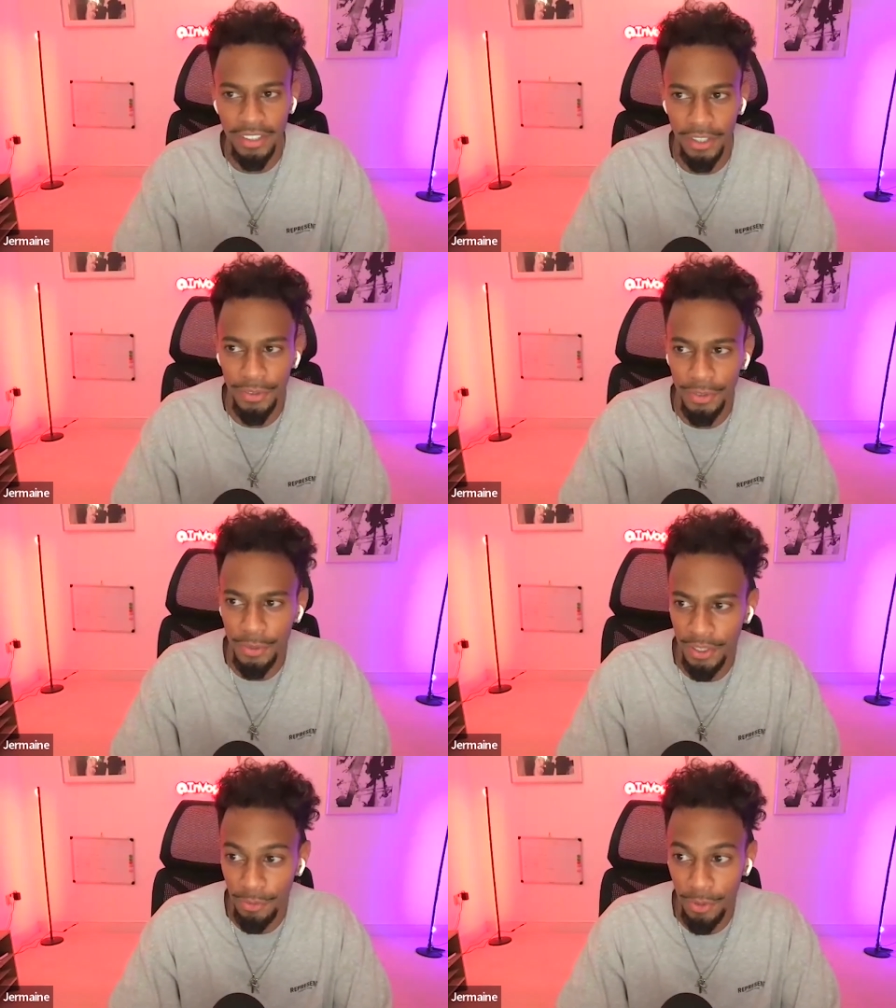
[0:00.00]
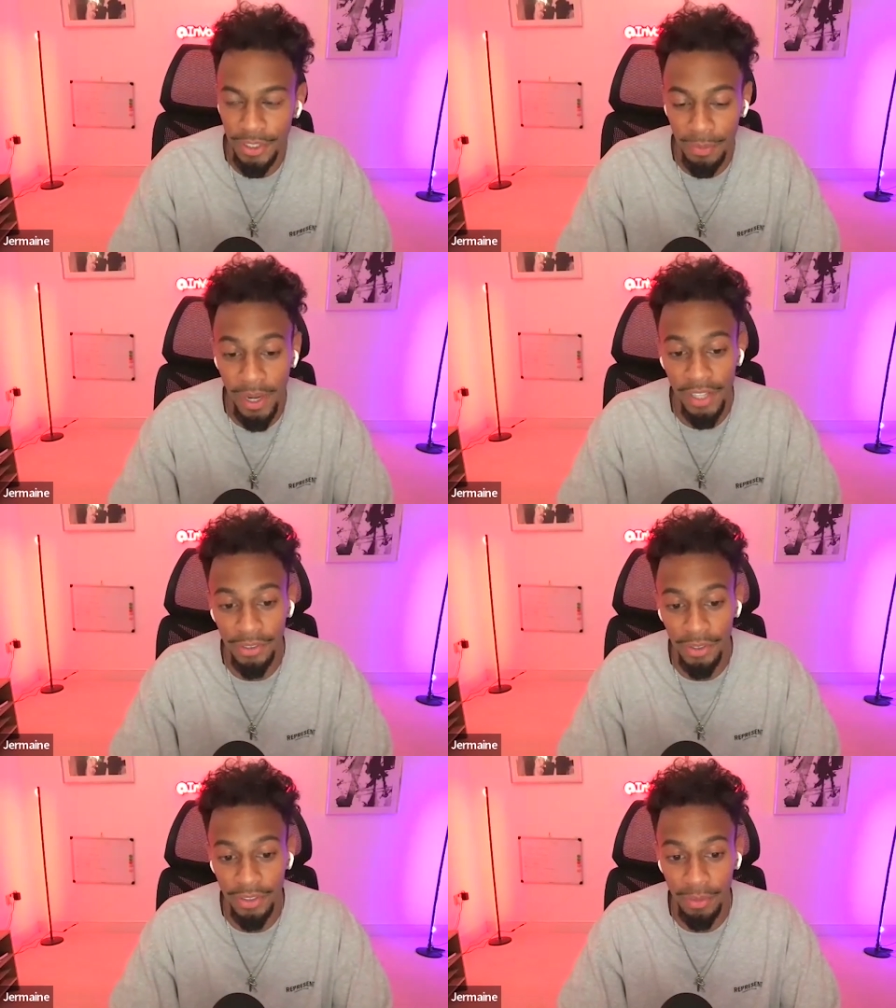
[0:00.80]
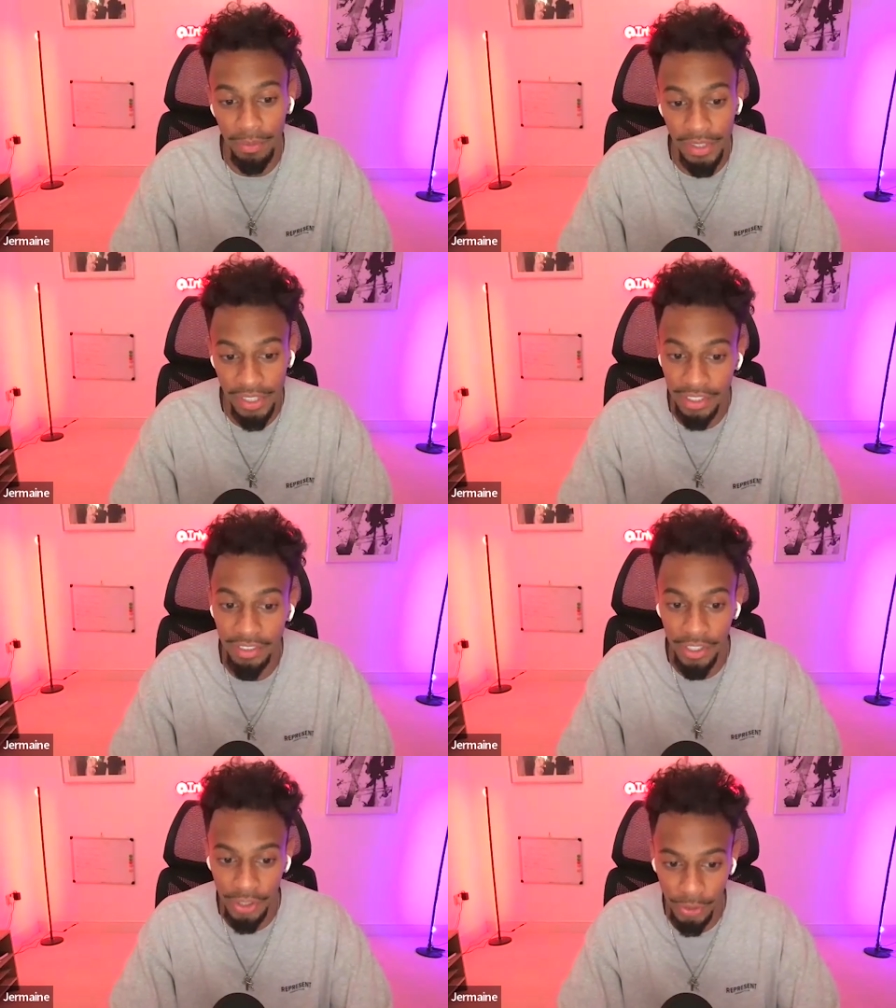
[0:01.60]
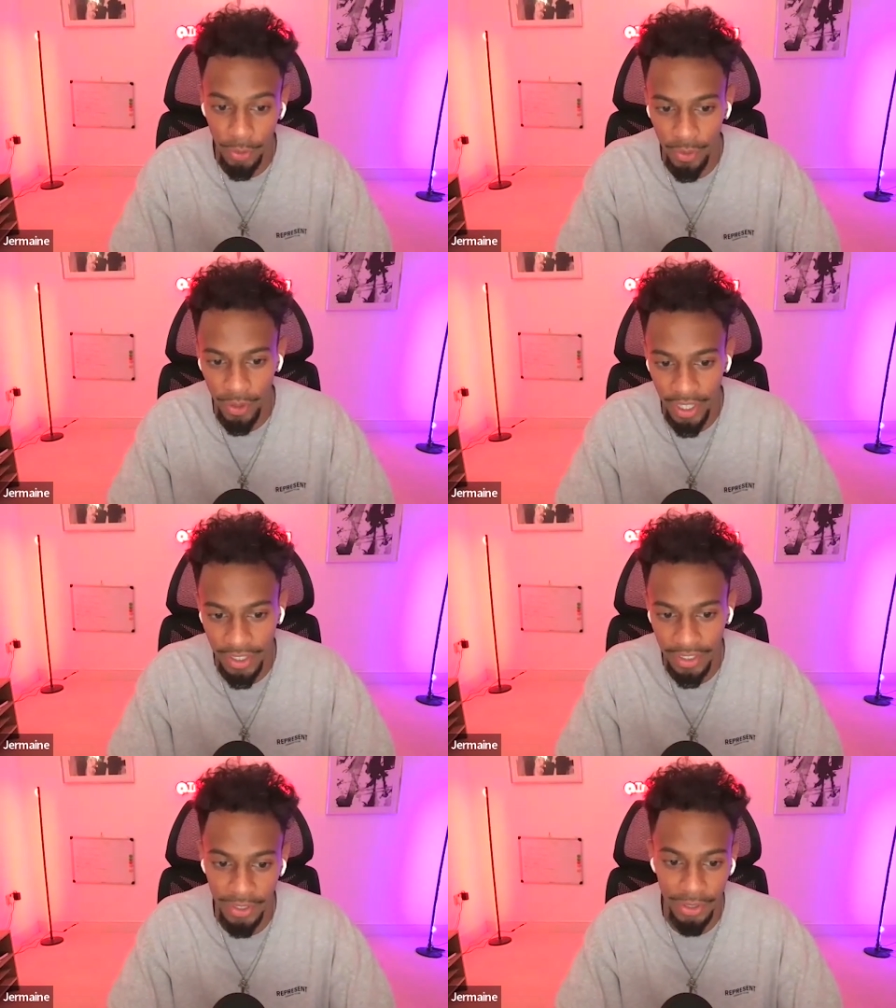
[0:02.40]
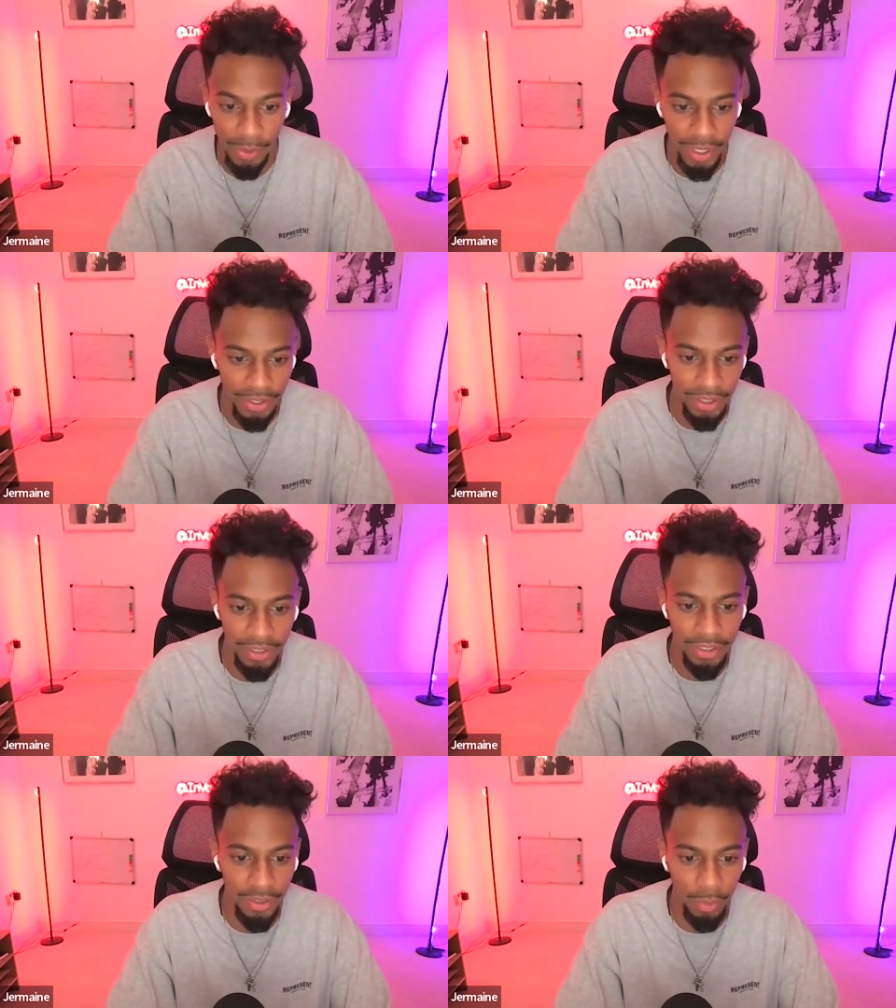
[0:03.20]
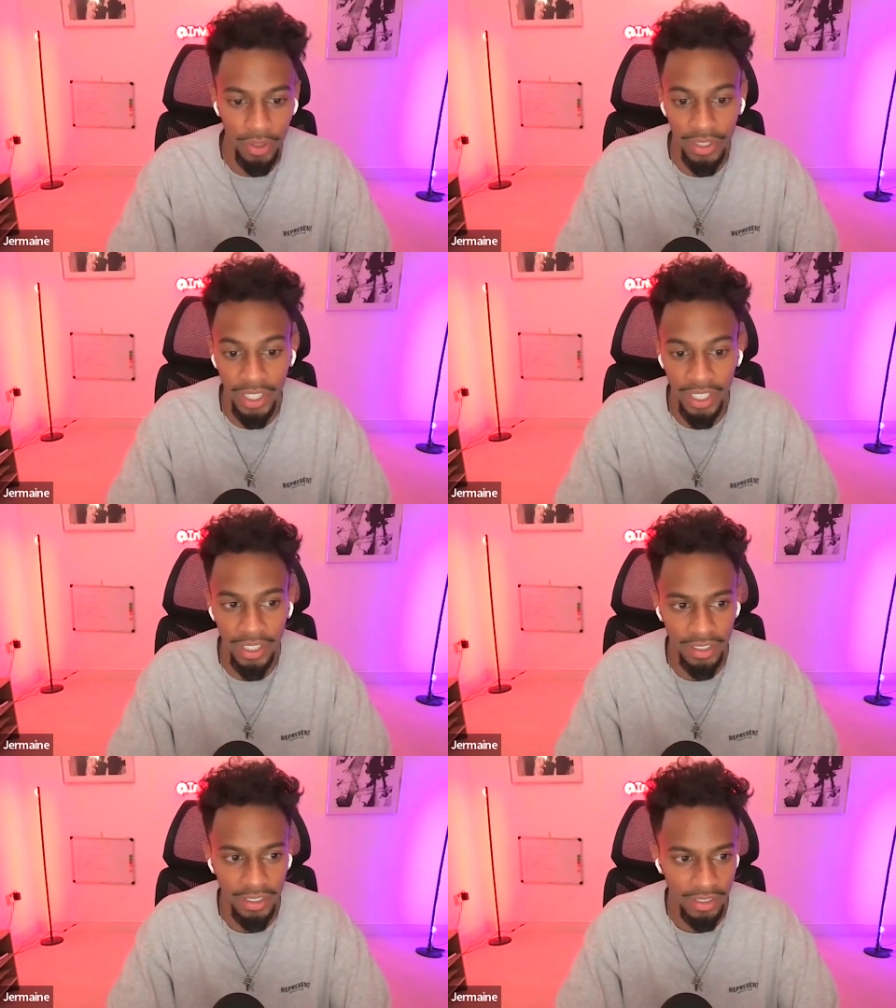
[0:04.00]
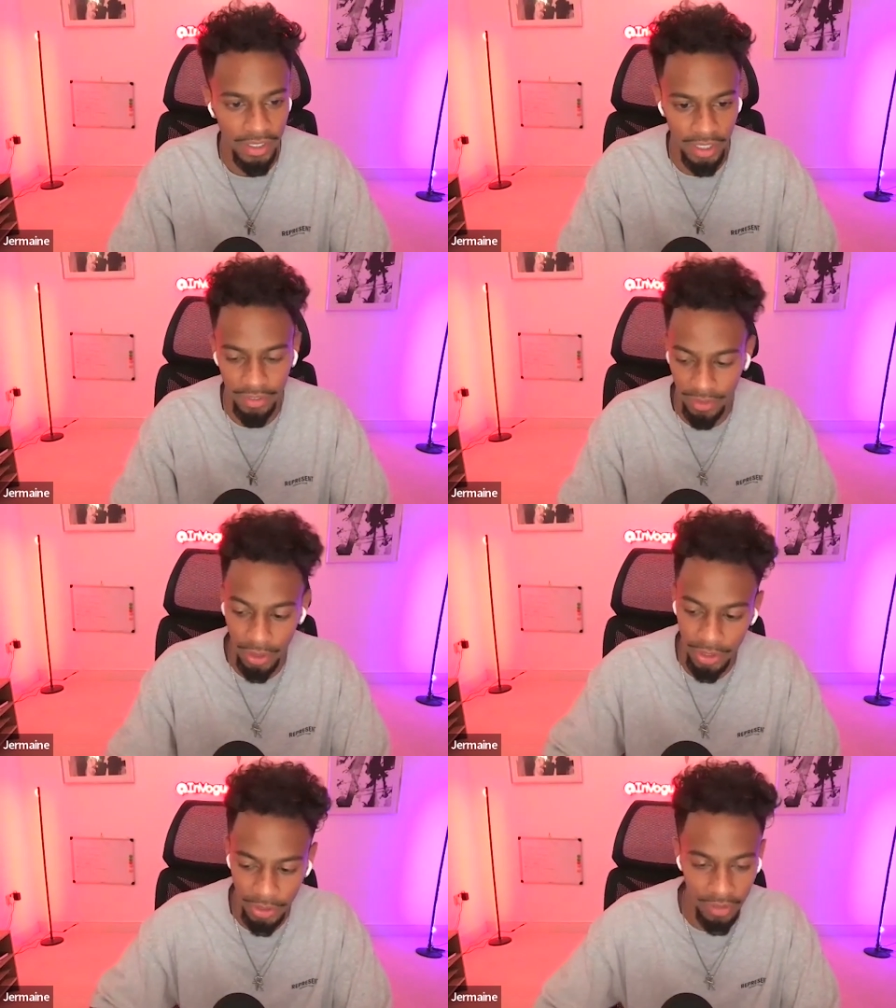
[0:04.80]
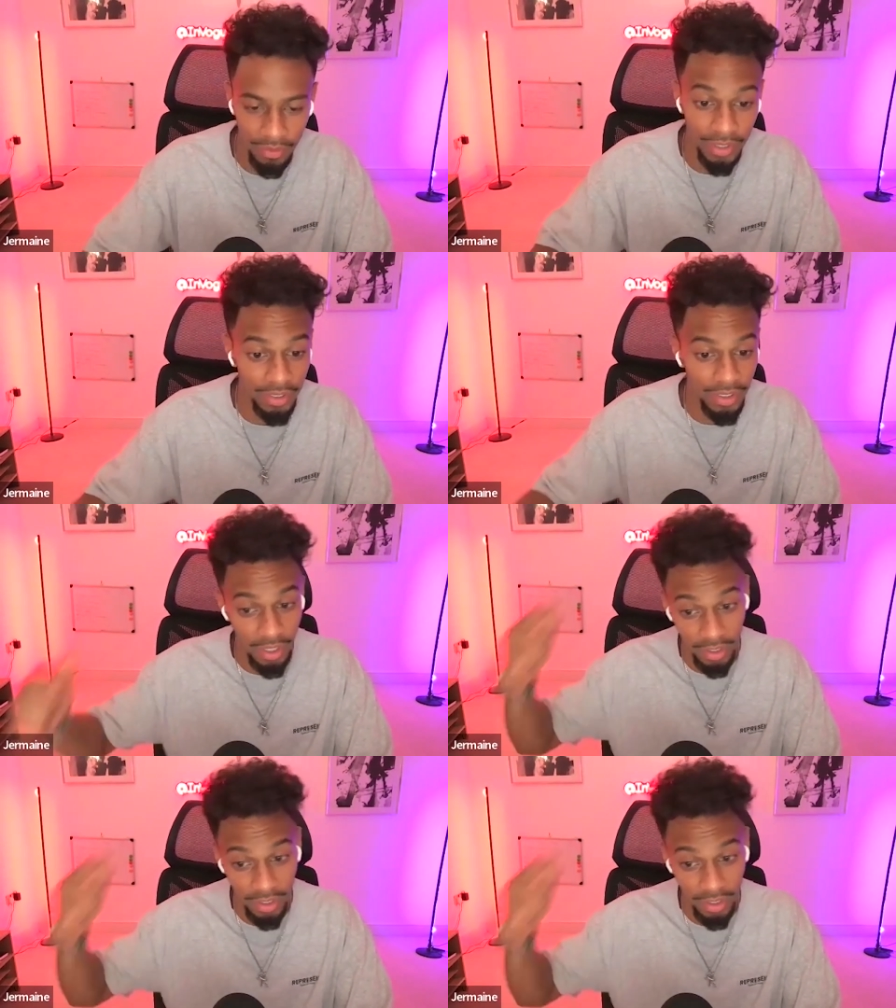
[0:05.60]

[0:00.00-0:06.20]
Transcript: to answer the question, it really depends on the individual and their situation and what their kind of learning curve is.